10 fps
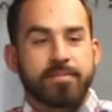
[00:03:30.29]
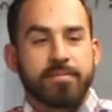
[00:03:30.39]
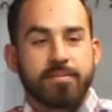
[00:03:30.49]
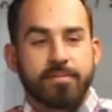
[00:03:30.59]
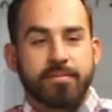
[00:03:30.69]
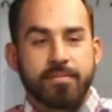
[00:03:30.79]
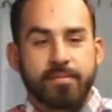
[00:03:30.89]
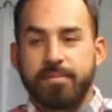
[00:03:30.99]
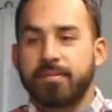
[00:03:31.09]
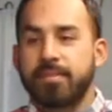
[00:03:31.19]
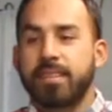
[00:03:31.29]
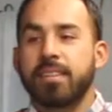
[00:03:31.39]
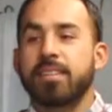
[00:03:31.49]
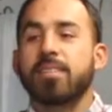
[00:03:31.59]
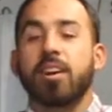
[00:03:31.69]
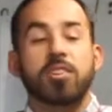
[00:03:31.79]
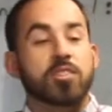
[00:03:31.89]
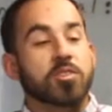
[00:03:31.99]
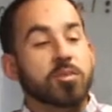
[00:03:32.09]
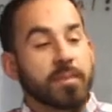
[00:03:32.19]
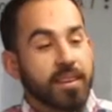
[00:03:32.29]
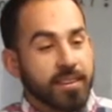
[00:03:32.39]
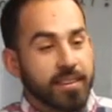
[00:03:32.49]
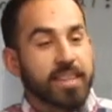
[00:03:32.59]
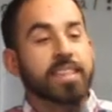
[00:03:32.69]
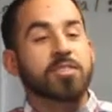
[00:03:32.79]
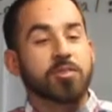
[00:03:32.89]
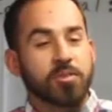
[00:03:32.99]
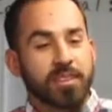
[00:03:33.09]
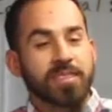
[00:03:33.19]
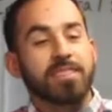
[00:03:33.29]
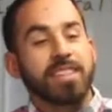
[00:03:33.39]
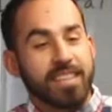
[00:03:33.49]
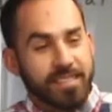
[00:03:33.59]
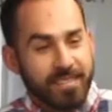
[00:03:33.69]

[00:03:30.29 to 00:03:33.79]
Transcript: We're assuming he believed. In yeah, assuming he truly believed.